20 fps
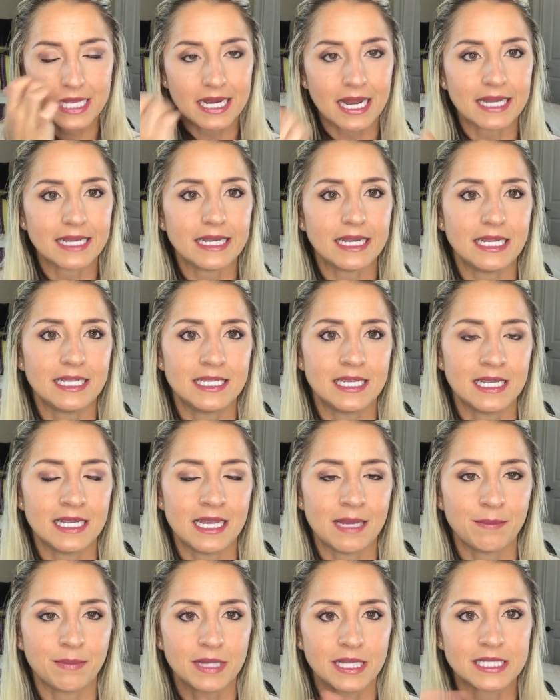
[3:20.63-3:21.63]
and I need
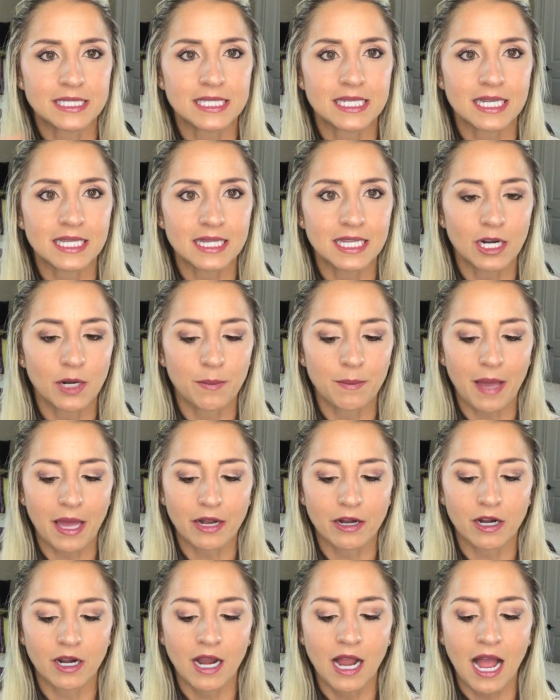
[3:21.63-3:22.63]
it blended a little
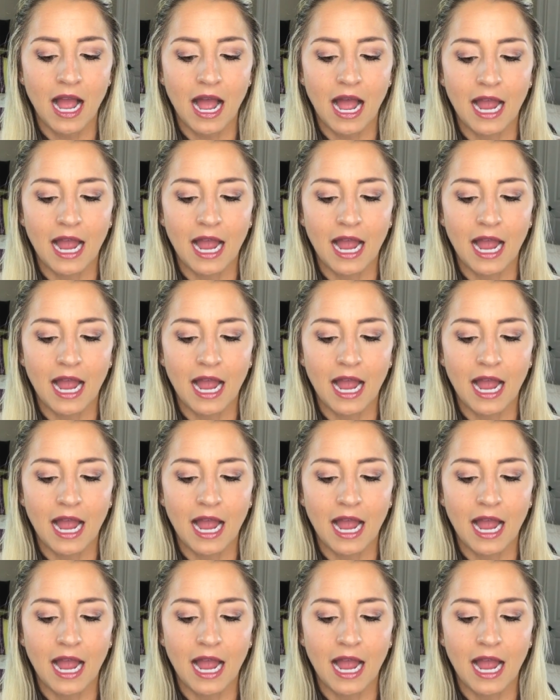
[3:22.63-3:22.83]
better,